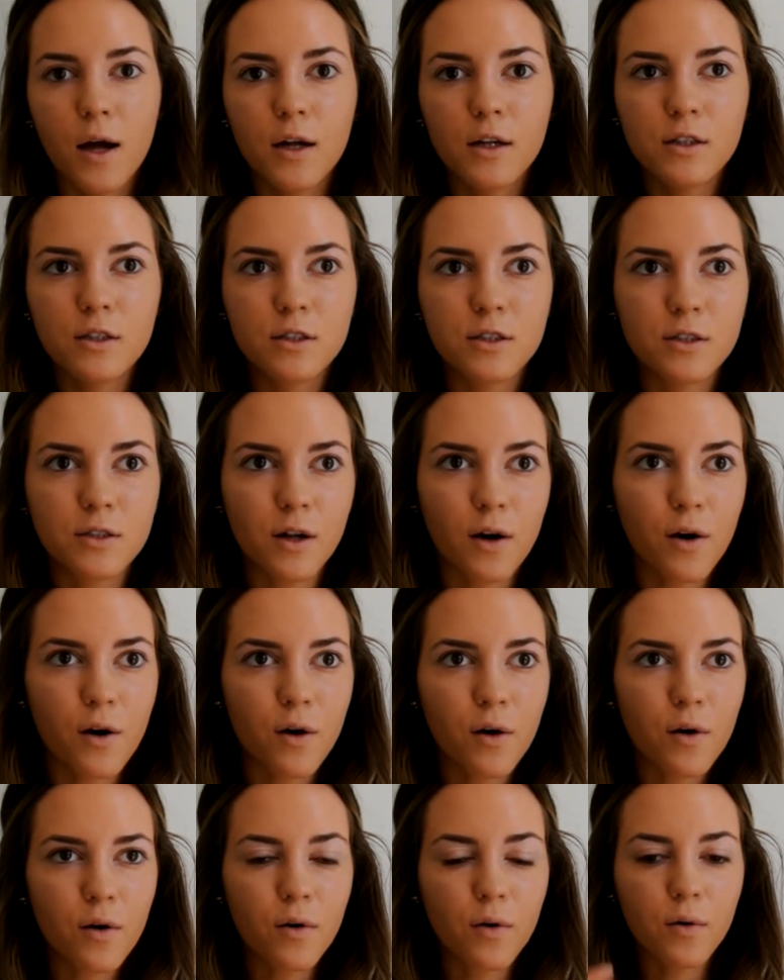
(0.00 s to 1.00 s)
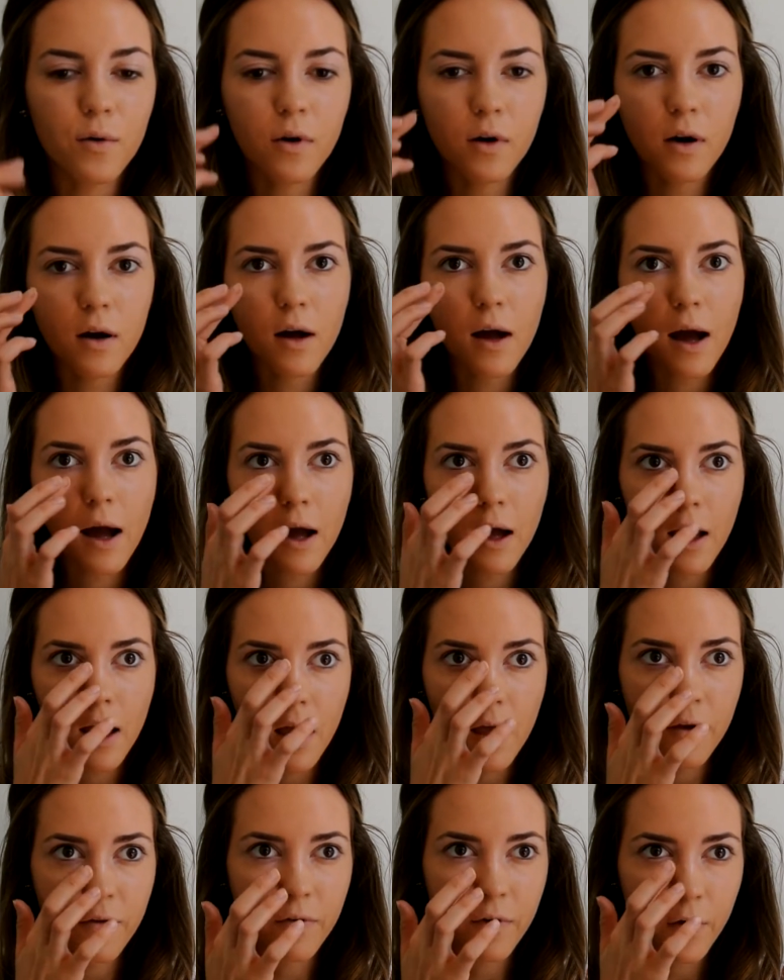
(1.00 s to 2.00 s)
So
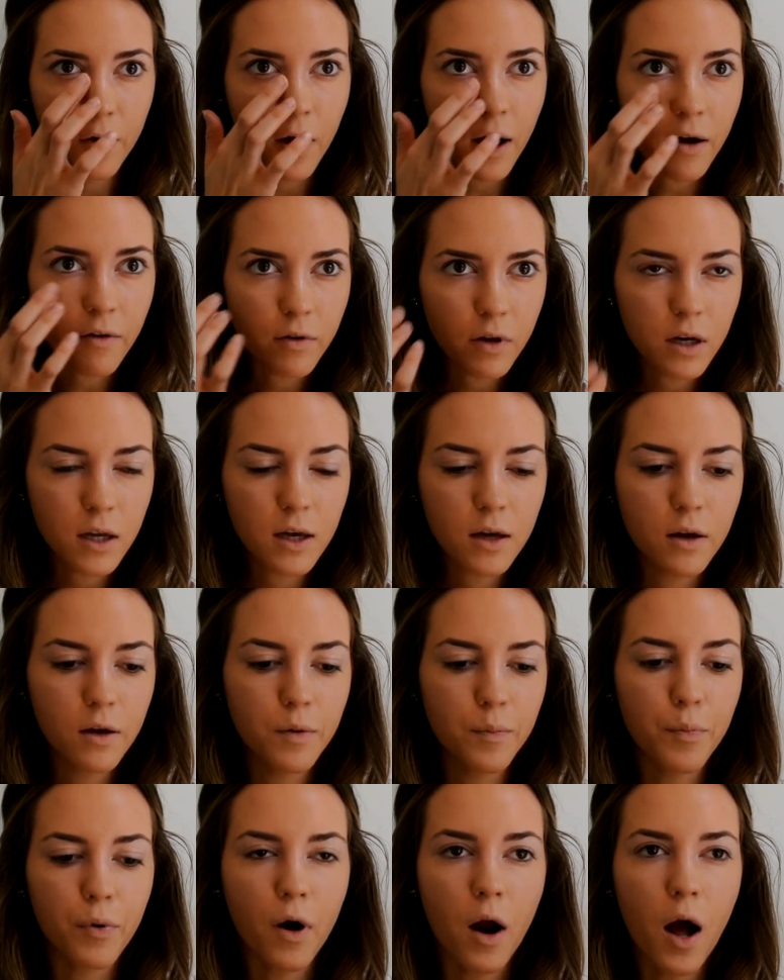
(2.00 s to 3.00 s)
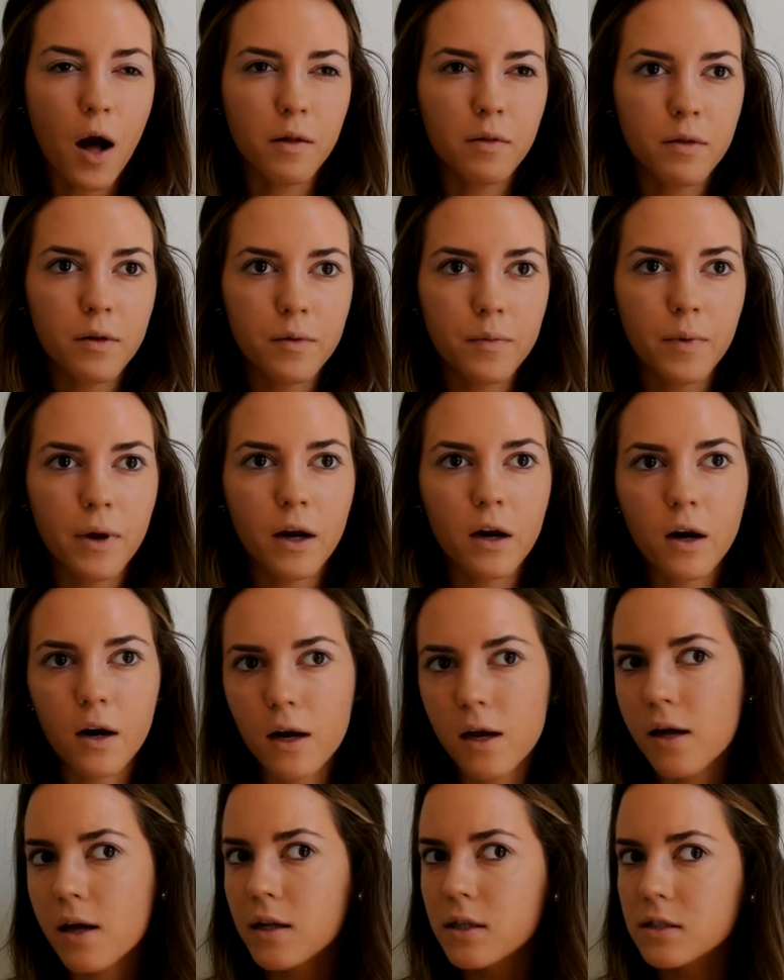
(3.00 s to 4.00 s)
if you have any problem
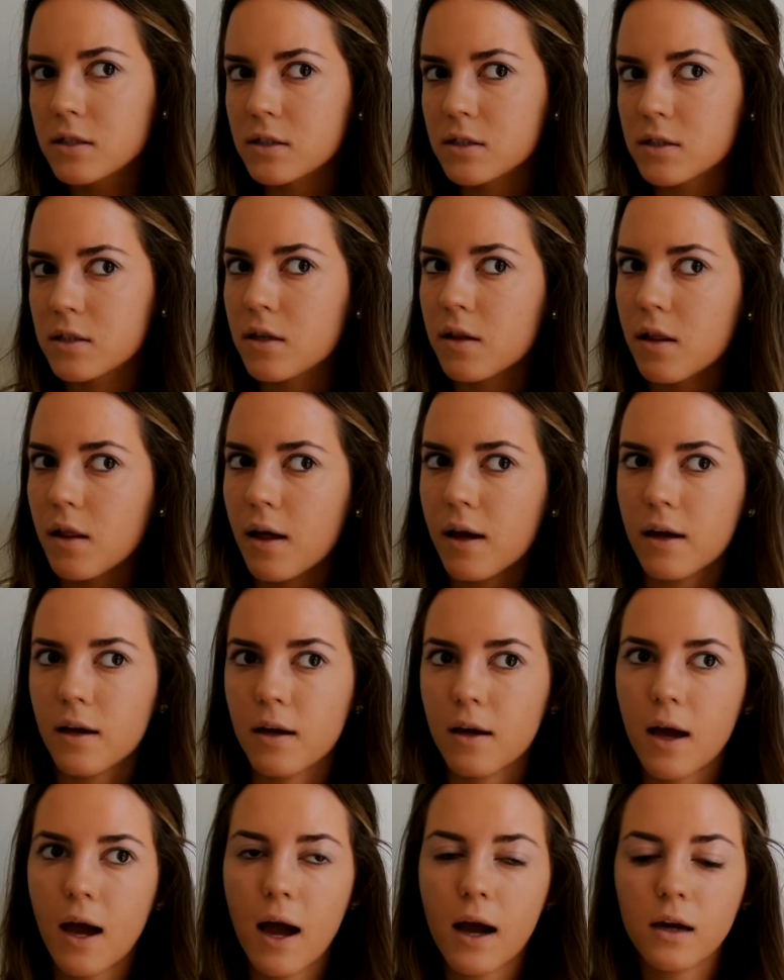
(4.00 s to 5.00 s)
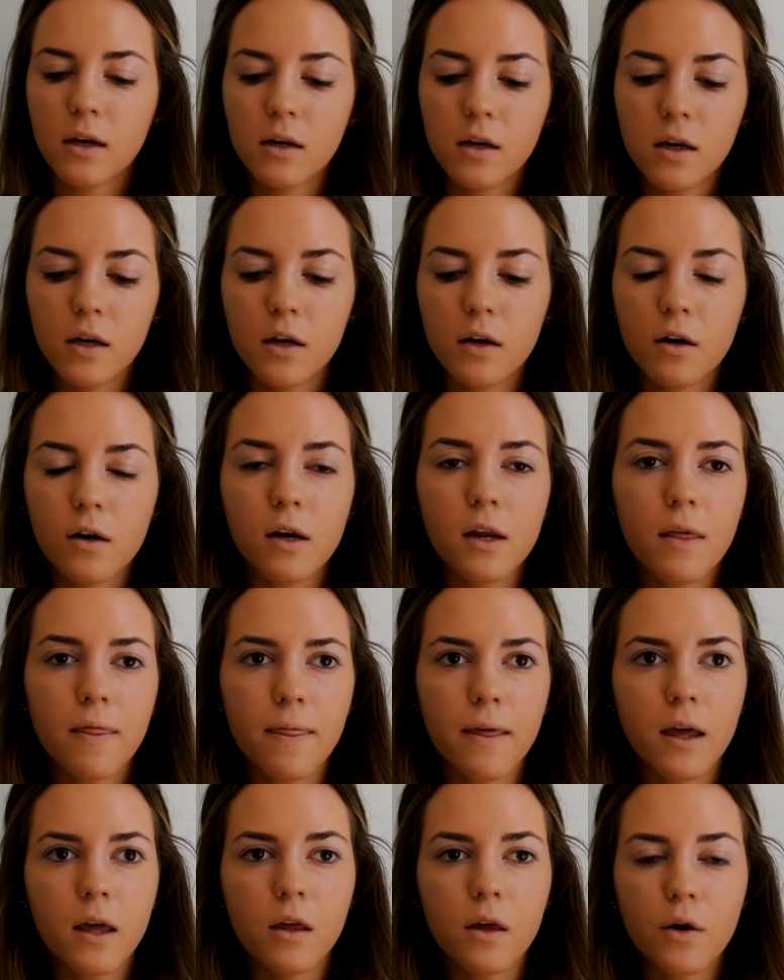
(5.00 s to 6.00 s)
areas like acne or
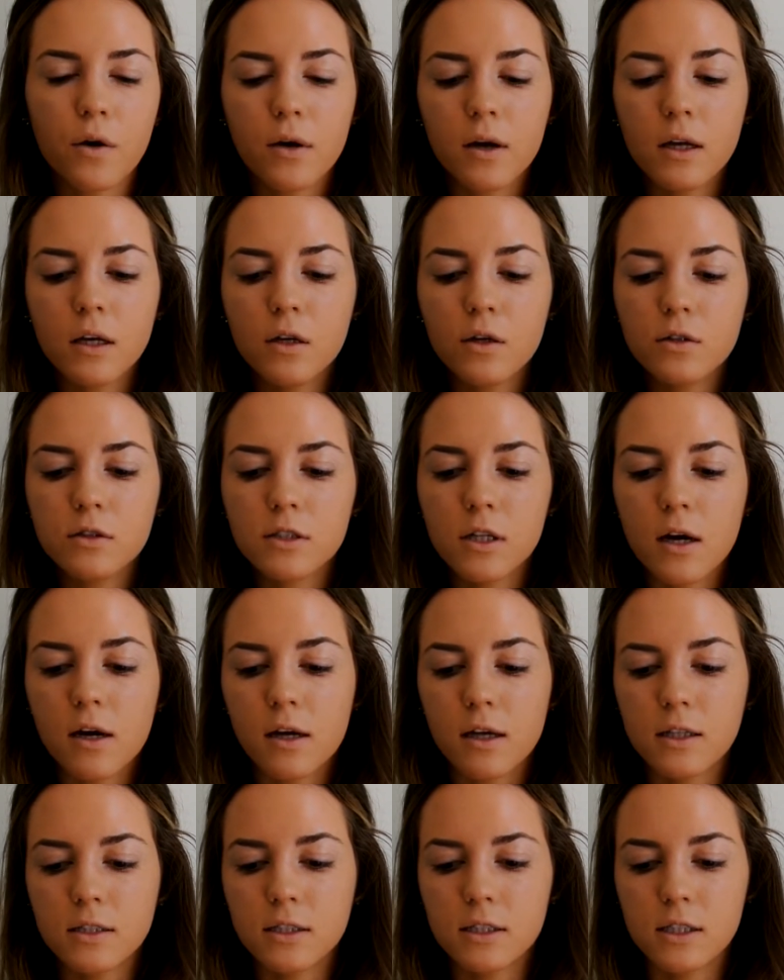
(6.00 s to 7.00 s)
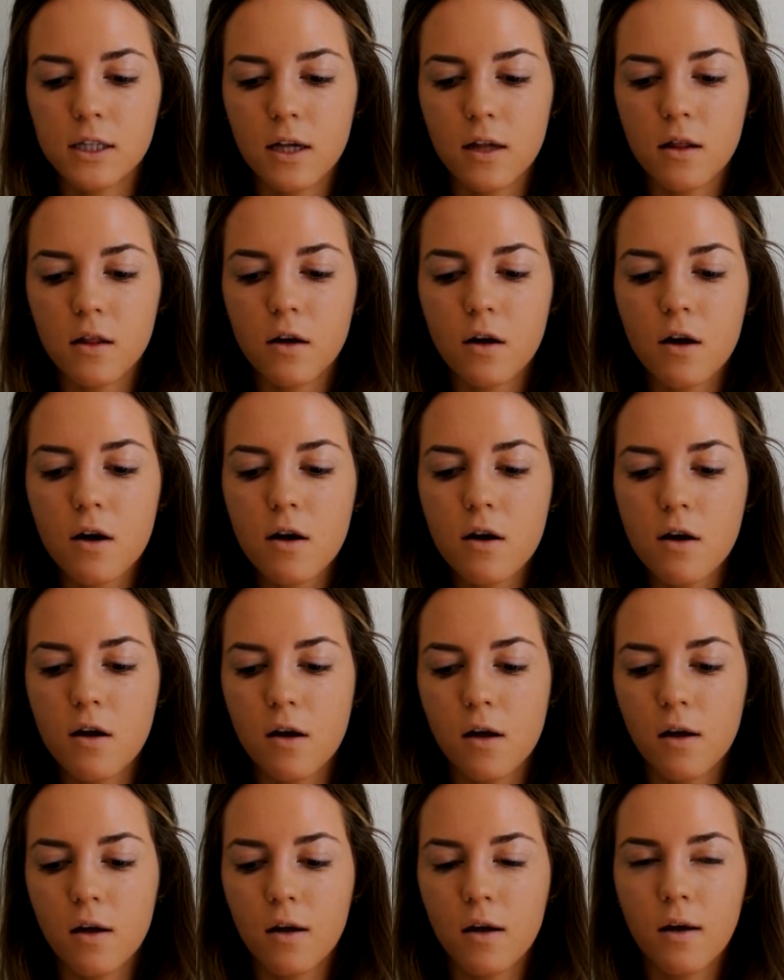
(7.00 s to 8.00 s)
anything, you can use a concealer
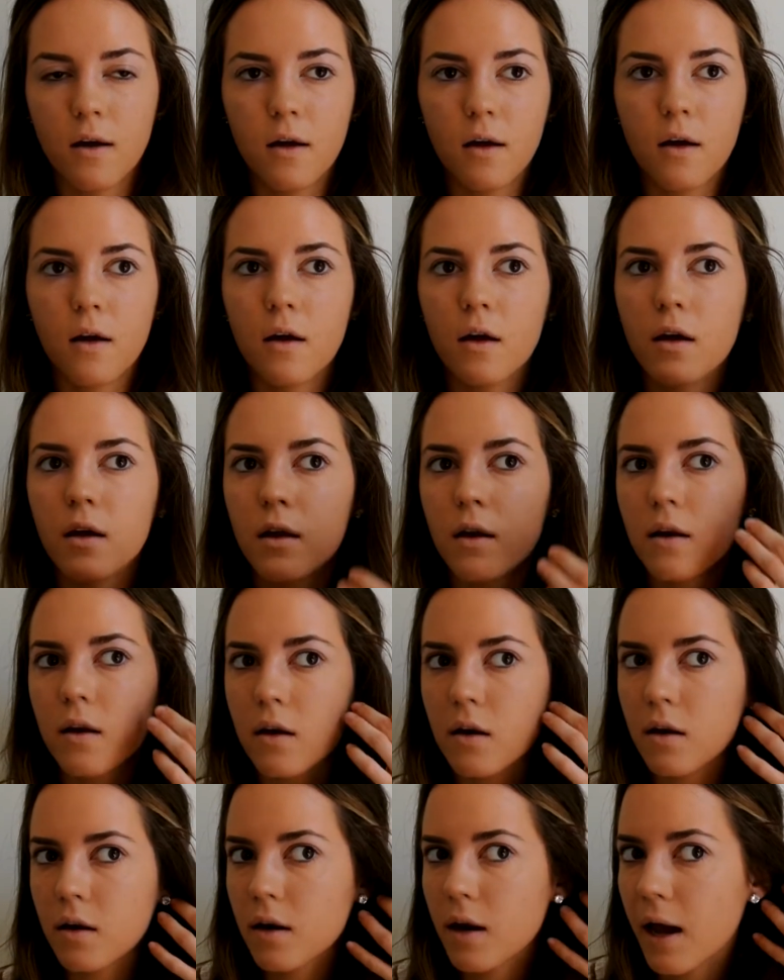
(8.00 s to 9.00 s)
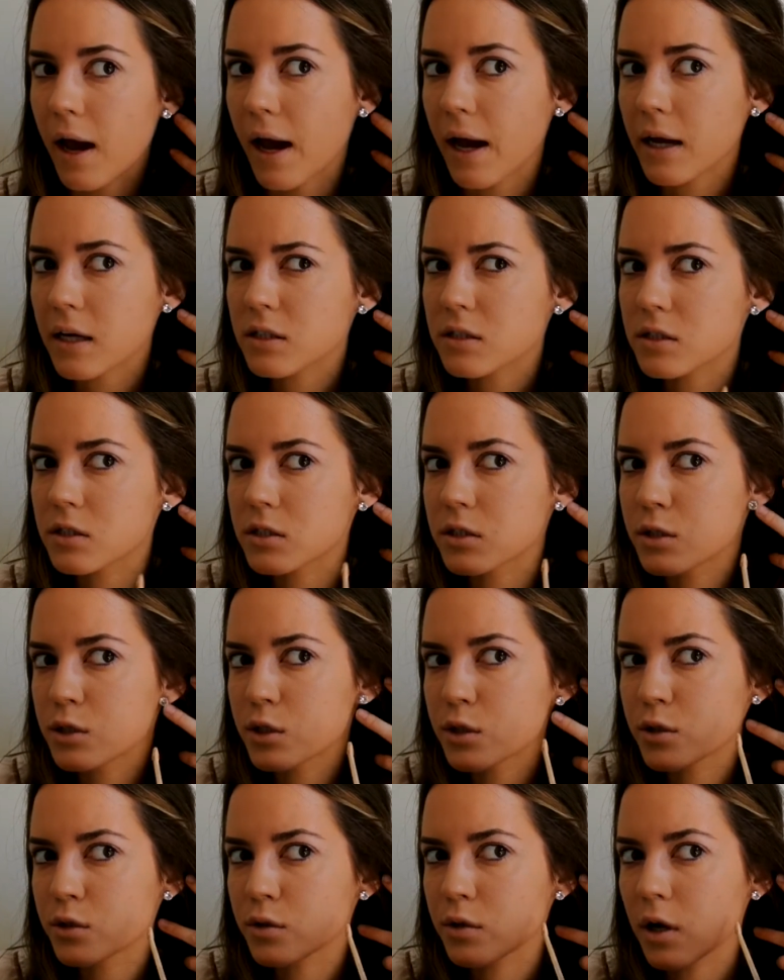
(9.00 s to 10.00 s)
next
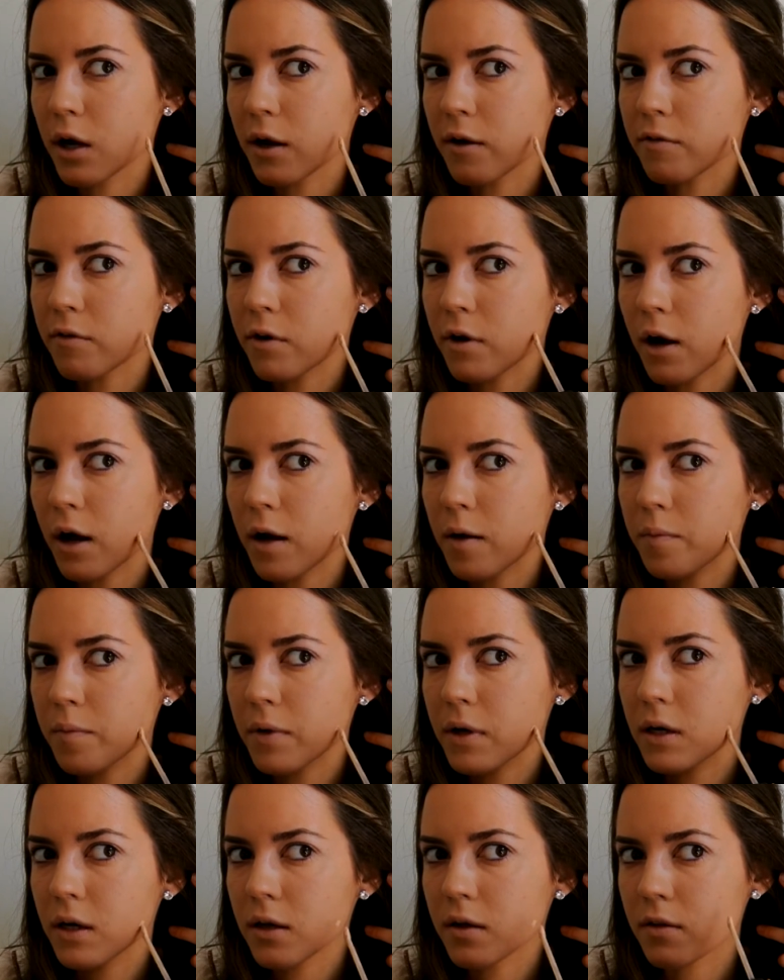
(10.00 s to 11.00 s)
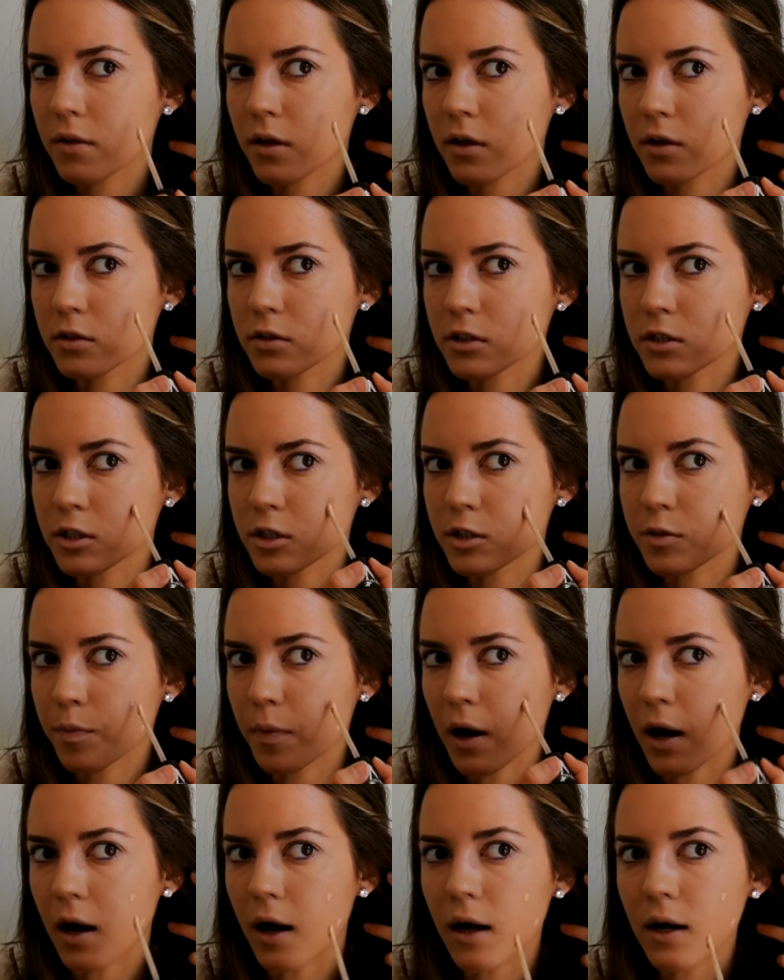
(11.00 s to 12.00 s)
to cover up any of those
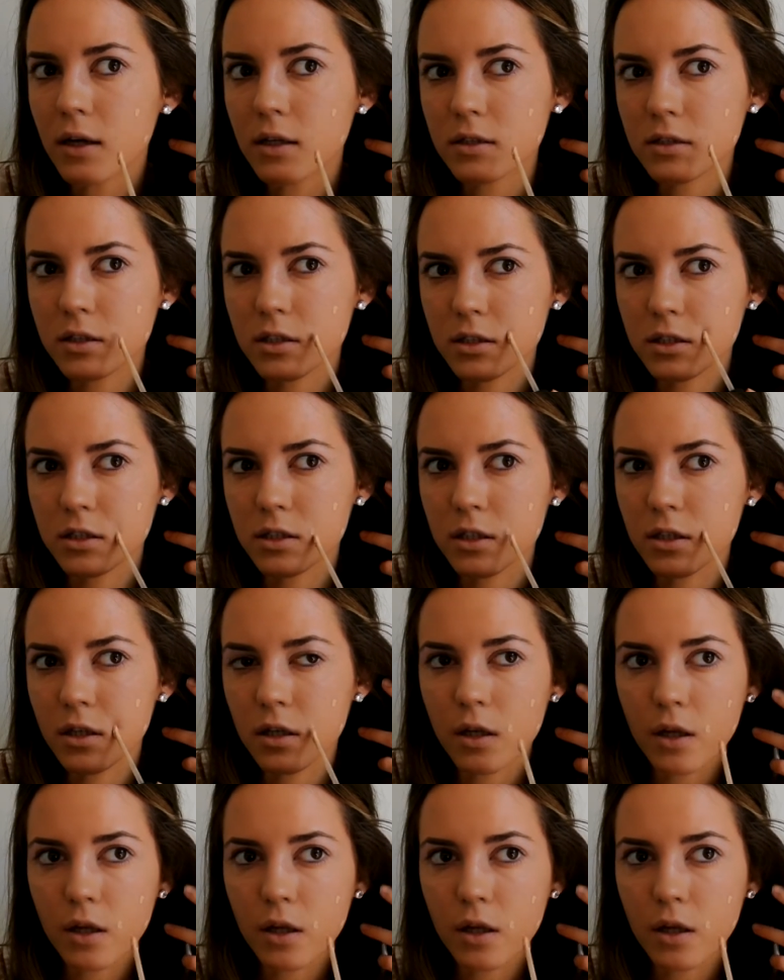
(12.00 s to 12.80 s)
spots.